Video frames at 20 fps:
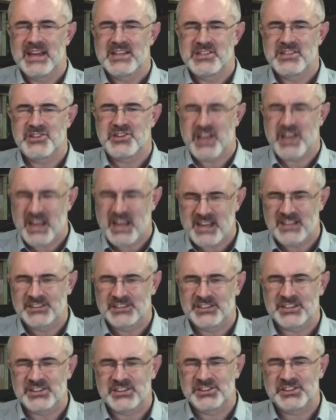change
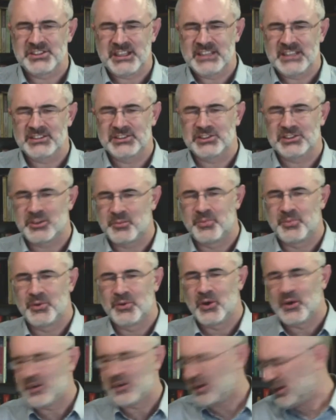that Jesus had
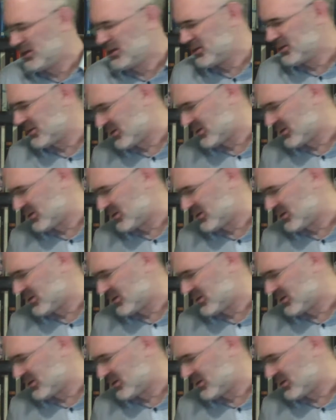brought to their